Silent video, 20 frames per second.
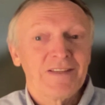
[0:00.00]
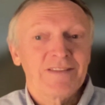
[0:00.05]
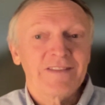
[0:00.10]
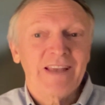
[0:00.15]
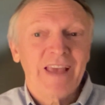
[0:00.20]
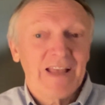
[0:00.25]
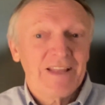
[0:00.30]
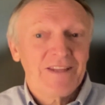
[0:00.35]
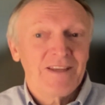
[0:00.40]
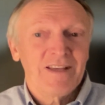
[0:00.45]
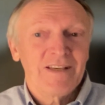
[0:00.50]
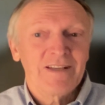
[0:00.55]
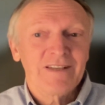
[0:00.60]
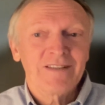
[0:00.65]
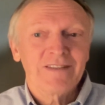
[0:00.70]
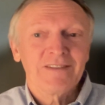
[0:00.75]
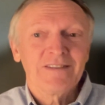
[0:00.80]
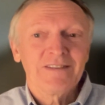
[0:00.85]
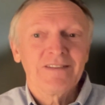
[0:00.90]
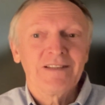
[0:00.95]
is getting
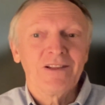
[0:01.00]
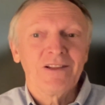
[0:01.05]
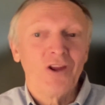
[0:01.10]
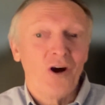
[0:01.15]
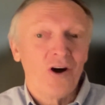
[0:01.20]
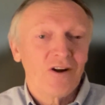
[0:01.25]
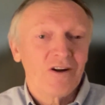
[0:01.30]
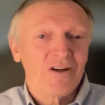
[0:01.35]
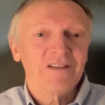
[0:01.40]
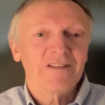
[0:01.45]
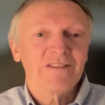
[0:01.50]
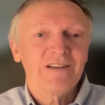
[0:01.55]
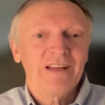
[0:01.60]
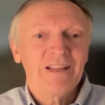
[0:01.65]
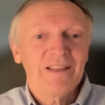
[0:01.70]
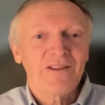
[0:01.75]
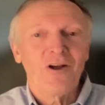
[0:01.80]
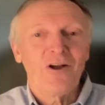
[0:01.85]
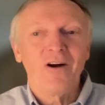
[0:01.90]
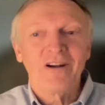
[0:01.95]
longer
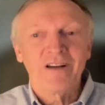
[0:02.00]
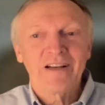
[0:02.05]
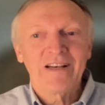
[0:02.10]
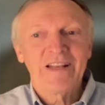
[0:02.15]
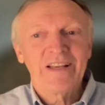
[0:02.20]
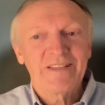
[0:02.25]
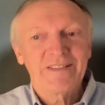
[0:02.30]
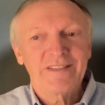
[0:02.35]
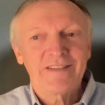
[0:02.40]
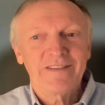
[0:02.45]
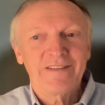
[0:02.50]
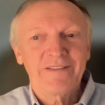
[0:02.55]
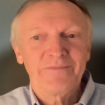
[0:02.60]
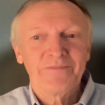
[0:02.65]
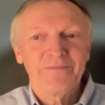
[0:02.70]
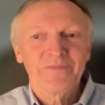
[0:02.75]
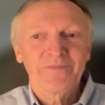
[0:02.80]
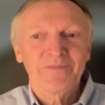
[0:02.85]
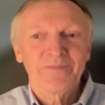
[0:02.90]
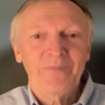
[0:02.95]
and longer list.
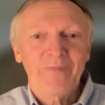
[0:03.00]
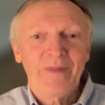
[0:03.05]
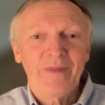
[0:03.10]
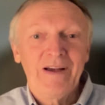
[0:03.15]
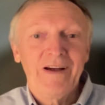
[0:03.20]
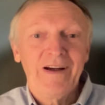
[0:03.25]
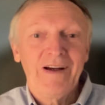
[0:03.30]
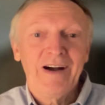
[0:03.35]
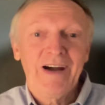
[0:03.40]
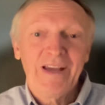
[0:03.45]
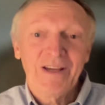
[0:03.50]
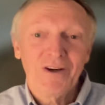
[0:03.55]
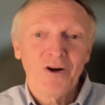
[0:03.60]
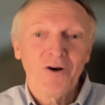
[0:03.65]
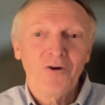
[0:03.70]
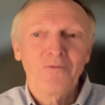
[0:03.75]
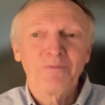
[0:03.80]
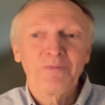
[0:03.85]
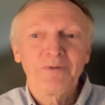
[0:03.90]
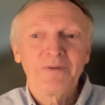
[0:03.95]
I
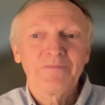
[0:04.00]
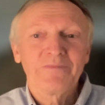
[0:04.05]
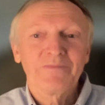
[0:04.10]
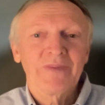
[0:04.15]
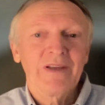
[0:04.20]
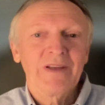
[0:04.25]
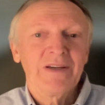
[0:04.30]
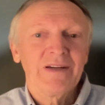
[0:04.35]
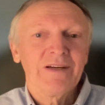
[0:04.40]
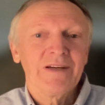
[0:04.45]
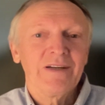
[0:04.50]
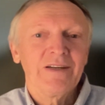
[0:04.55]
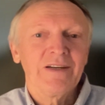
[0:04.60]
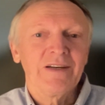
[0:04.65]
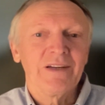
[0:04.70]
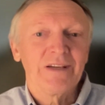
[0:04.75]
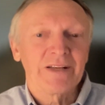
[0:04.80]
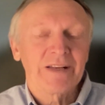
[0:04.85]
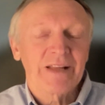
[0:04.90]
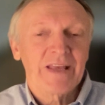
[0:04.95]
hope
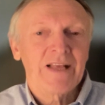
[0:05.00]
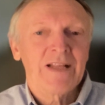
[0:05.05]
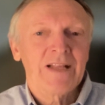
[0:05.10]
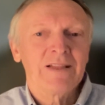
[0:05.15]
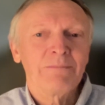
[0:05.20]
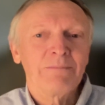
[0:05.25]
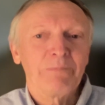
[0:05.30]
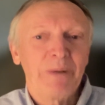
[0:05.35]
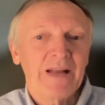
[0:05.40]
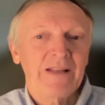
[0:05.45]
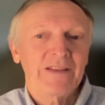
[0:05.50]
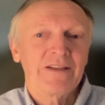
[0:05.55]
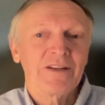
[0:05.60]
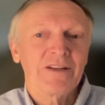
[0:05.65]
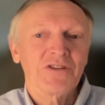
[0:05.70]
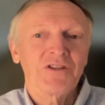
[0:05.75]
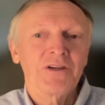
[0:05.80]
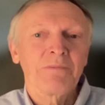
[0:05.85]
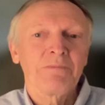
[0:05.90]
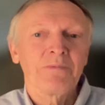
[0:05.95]
a real
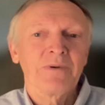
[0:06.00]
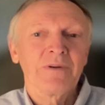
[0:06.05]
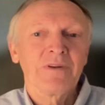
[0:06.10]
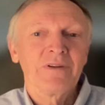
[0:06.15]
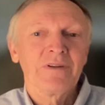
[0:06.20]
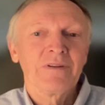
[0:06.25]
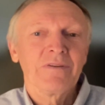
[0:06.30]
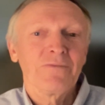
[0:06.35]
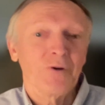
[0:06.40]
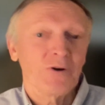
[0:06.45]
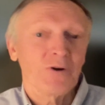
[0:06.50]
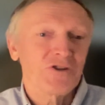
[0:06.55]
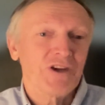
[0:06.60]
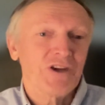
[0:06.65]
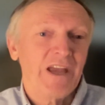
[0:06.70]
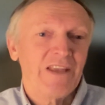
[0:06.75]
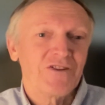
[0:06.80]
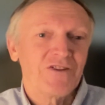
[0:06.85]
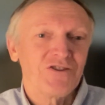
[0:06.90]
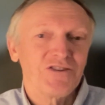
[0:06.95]
partnership for
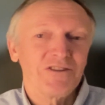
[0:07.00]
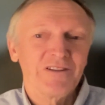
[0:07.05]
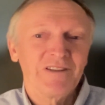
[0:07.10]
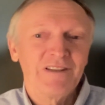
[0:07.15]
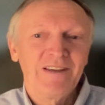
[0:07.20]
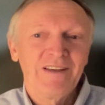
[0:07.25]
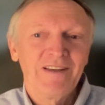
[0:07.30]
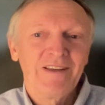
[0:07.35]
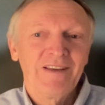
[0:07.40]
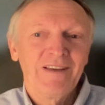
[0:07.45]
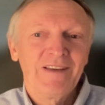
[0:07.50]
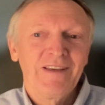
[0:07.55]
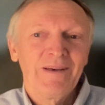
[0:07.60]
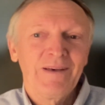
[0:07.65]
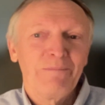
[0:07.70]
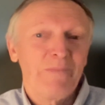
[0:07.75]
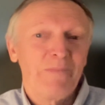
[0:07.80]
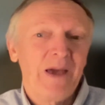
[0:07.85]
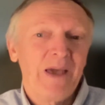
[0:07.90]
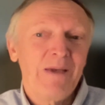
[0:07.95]
change.
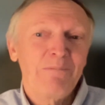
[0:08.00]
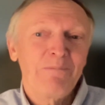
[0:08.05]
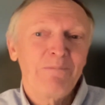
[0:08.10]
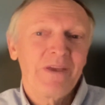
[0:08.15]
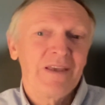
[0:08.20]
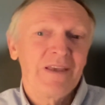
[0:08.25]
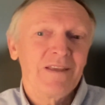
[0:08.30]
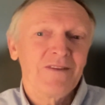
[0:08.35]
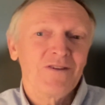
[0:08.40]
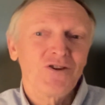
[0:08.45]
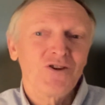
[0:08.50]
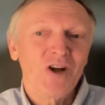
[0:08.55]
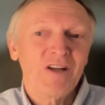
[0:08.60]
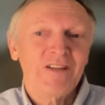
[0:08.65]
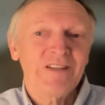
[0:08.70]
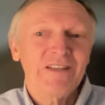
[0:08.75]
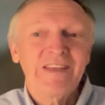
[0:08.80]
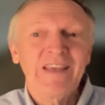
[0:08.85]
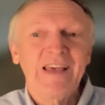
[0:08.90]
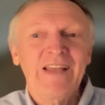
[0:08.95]
Maybe
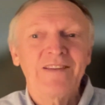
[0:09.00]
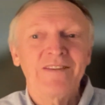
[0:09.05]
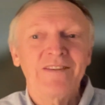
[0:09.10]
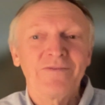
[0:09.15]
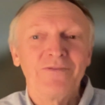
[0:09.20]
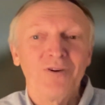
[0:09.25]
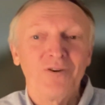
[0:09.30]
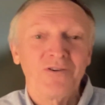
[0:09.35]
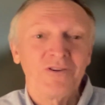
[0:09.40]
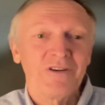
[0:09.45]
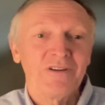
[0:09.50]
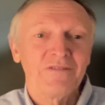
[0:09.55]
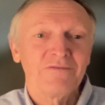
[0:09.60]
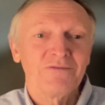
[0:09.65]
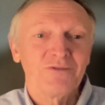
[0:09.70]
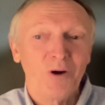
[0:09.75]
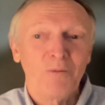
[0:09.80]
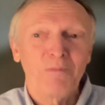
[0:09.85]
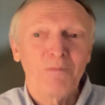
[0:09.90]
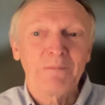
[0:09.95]
not yet for a
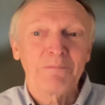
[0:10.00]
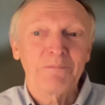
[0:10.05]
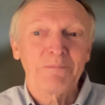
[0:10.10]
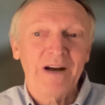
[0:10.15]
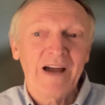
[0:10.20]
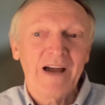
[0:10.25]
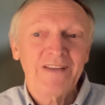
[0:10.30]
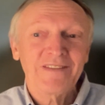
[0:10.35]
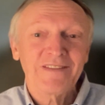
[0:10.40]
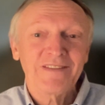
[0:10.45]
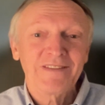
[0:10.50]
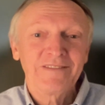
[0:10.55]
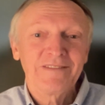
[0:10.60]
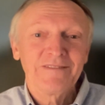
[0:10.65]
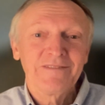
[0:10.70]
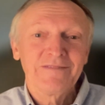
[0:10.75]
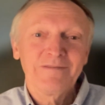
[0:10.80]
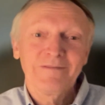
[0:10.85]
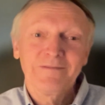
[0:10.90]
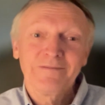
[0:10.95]
Nobel Prize,
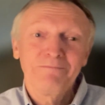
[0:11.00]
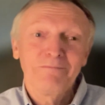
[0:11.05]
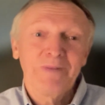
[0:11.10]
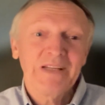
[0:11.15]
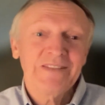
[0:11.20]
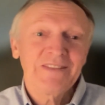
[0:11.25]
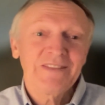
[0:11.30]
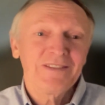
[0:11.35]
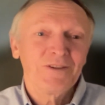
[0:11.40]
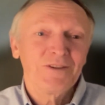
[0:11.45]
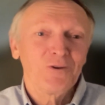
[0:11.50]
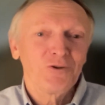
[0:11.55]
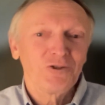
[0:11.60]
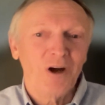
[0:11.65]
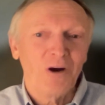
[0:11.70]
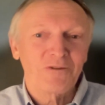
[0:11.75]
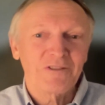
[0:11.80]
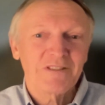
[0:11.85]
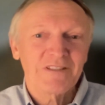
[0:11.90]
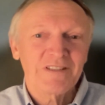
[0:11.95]
but who
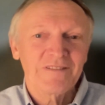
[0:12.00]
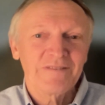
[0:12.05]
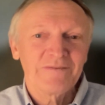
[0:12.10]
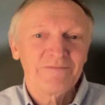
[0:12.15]
knows?